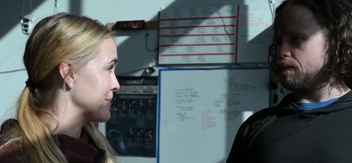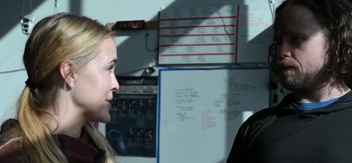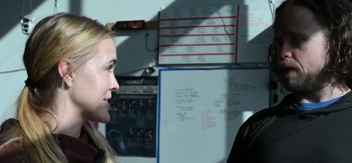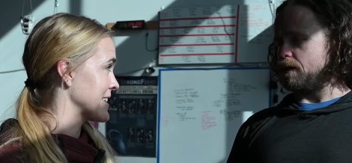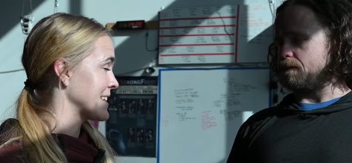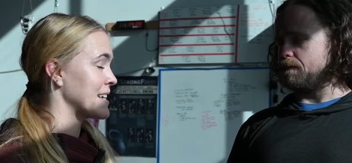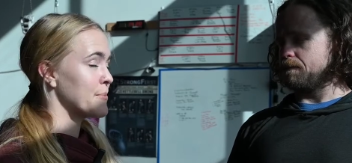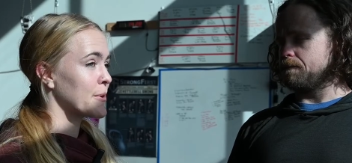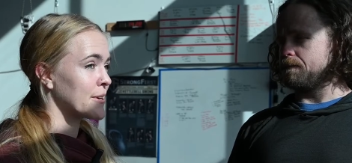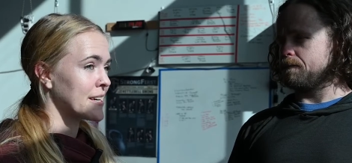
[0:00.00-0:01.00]
Speaker 1: I'm just yeah. going to keep
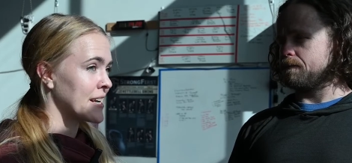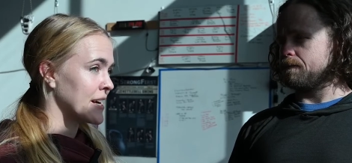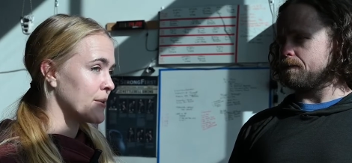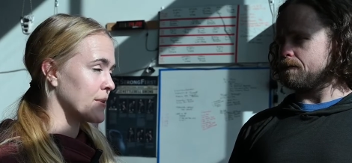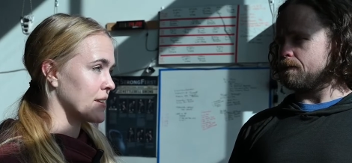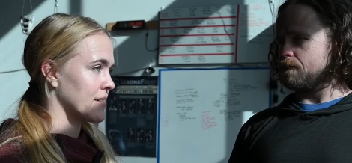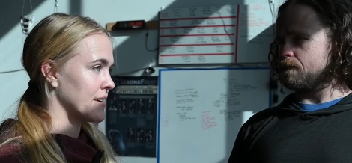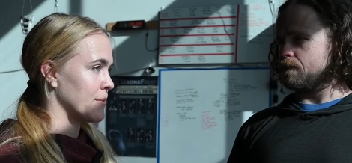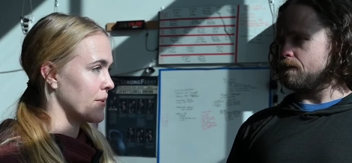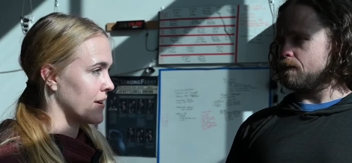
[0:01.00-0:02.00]
hurting it without
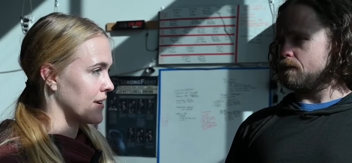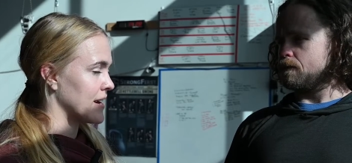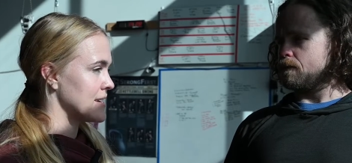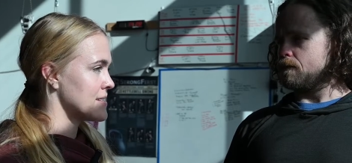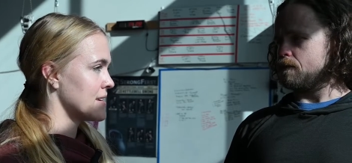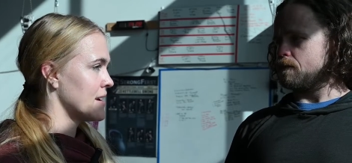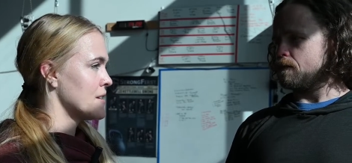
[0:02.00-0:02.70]
any progress.